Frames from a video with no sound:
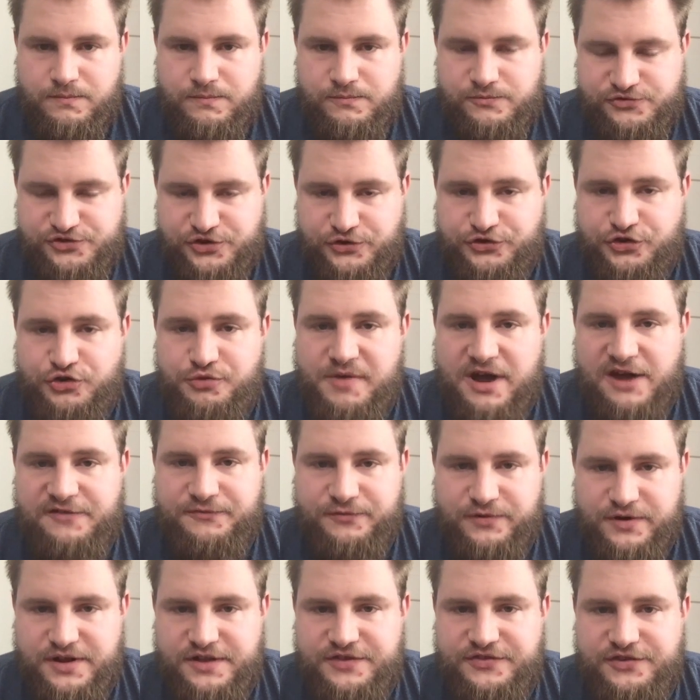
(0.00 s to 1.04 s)
So to my
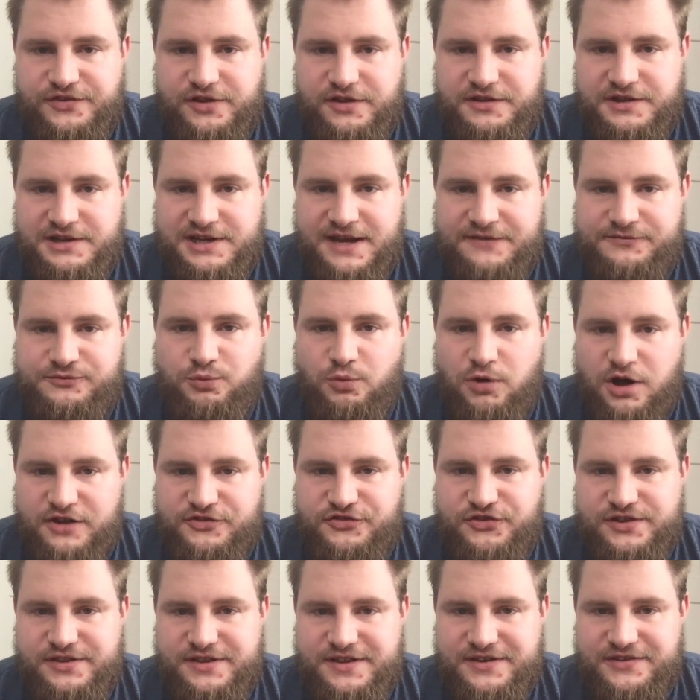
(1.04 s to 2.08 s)
friends on the left
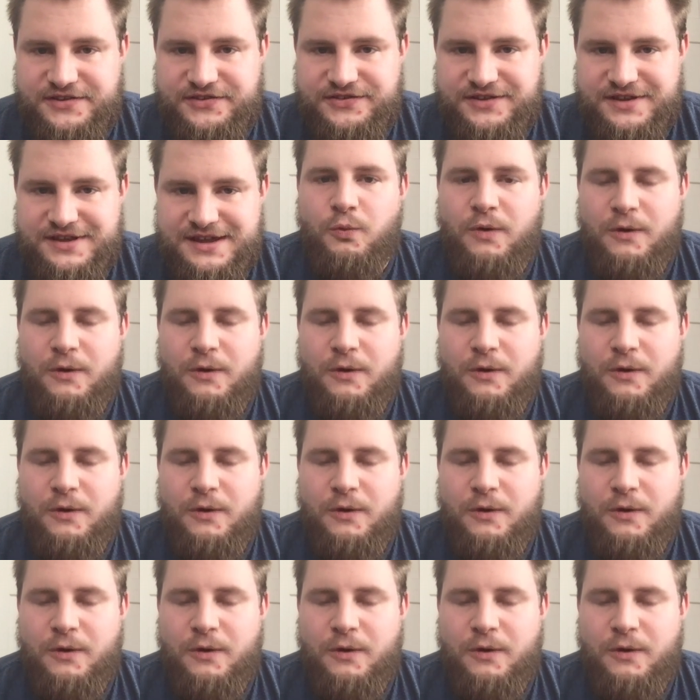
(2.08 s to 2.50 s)
watching this,